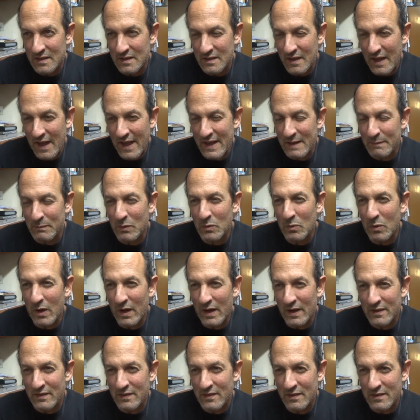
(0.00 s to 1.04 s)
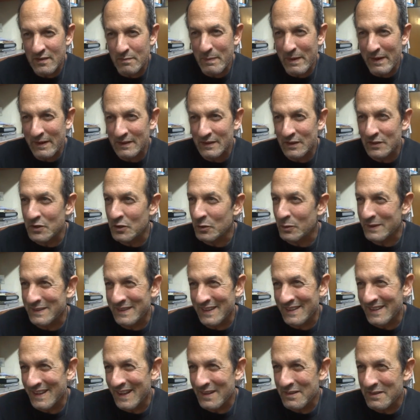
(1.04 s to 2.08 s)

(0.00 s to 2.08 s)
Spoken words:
Animal-wise, it's better to do it than not